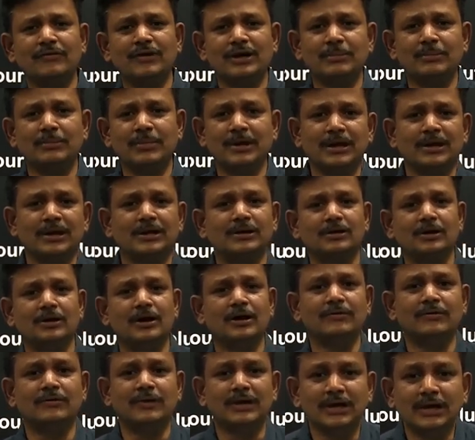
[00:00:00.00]
very big,
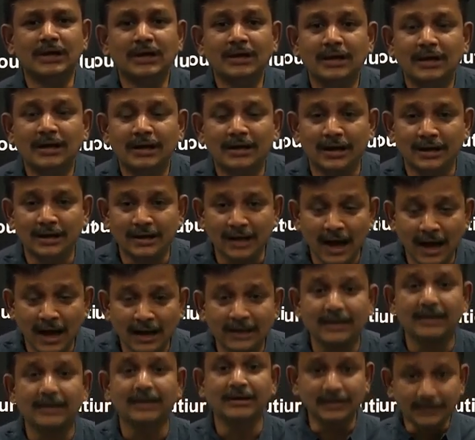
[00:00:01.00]
not very
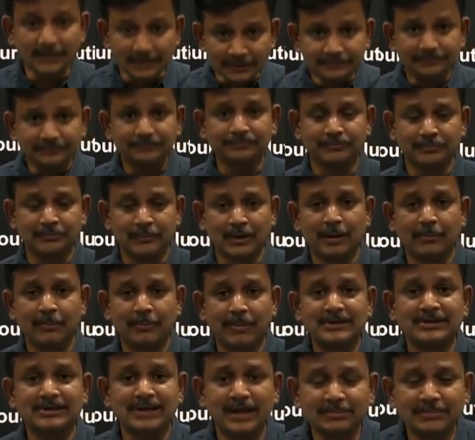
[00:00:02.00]
gigantic, but
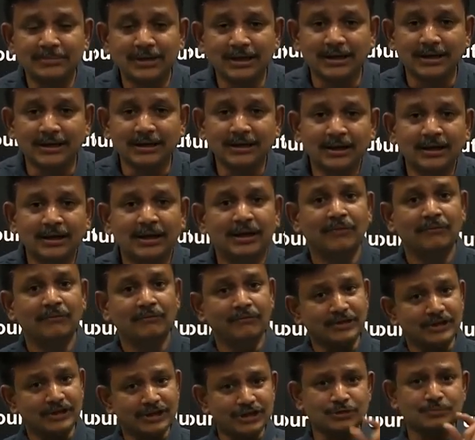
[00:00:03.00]
something
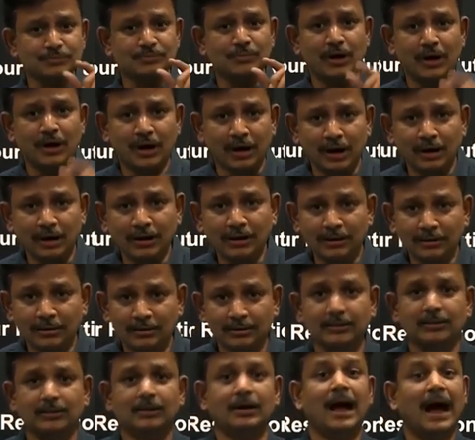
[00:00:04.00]
which is small,
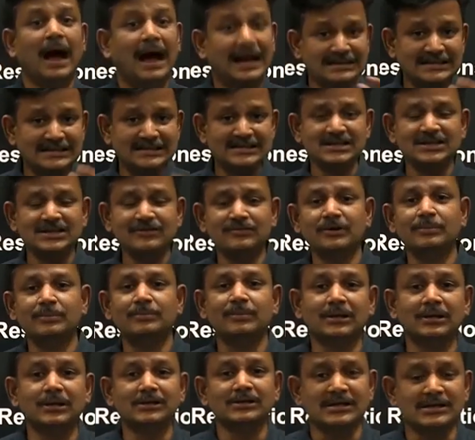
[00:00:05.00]

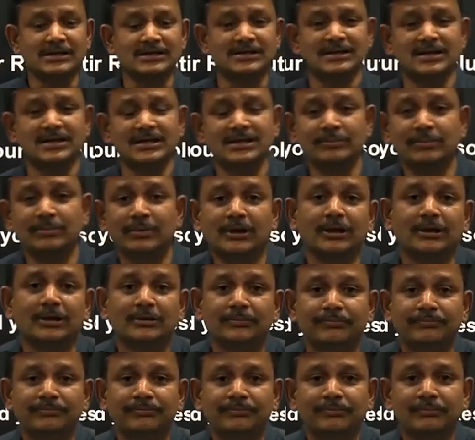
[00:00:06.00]
achievable, sustainable
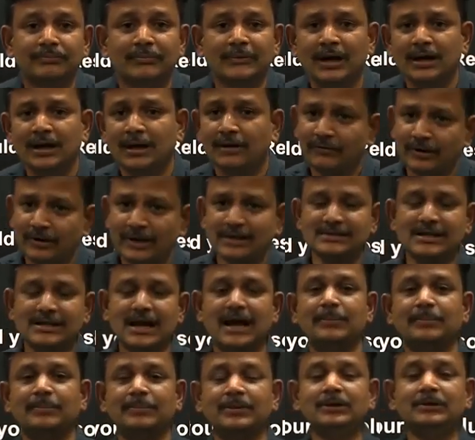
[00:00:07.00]
for
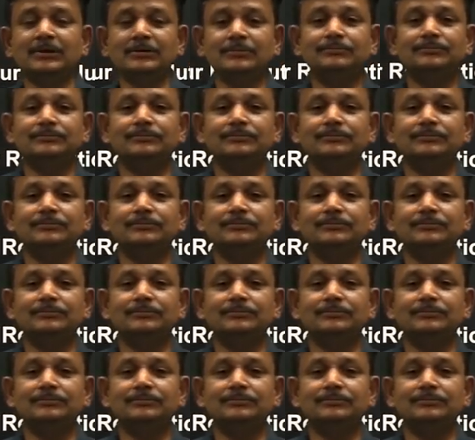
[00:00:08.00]
example,